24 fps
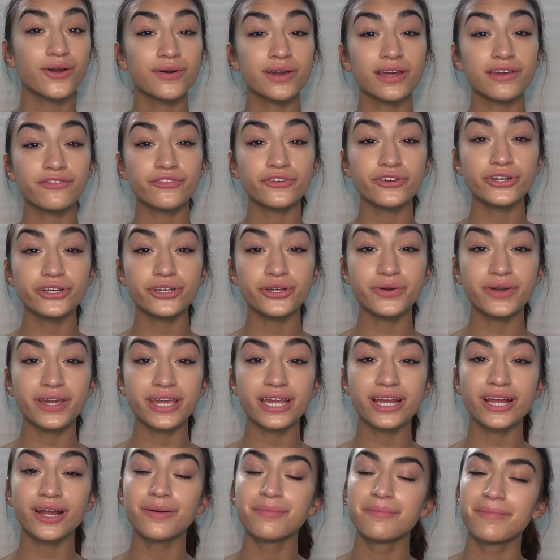If you're new
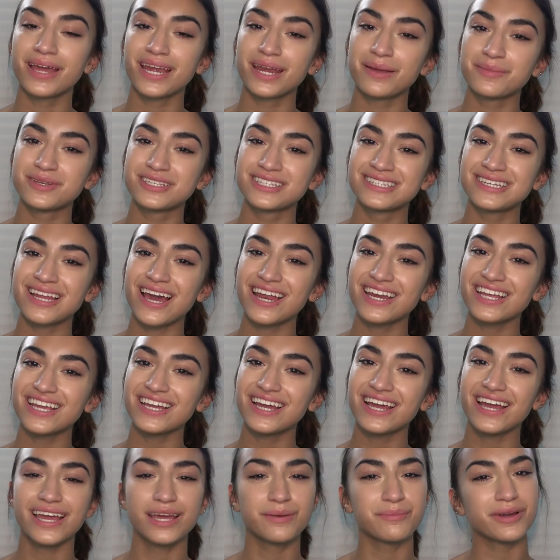here, my name is
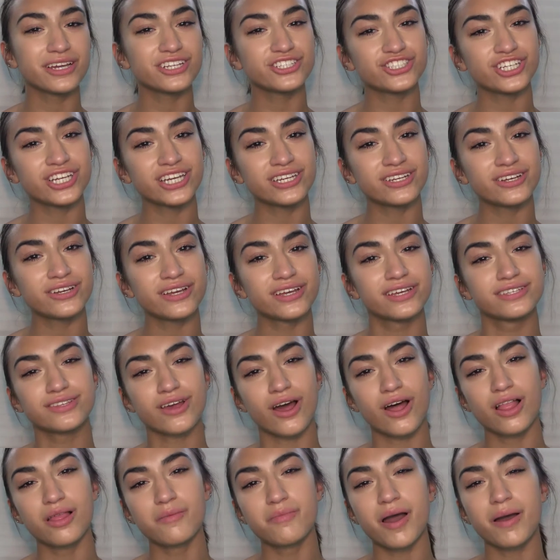Nadia and my channel is
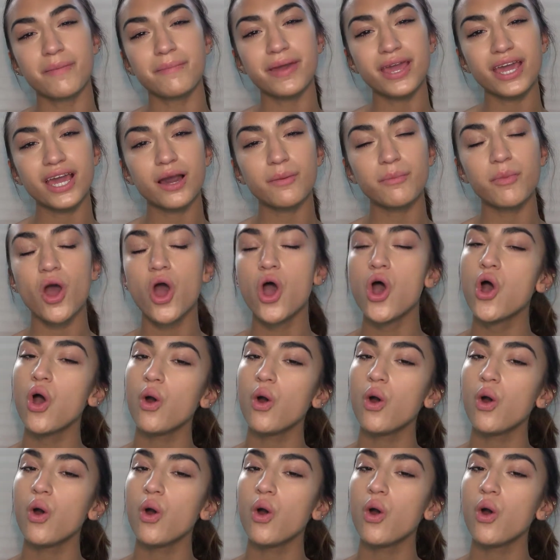all about makeup,